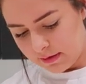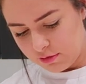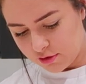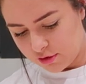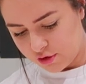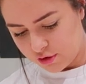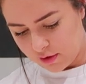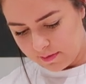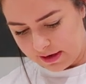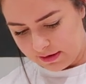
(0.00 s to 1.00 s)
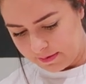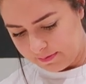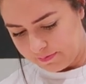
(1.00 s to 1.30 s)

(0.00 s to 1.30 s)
not too sure about it.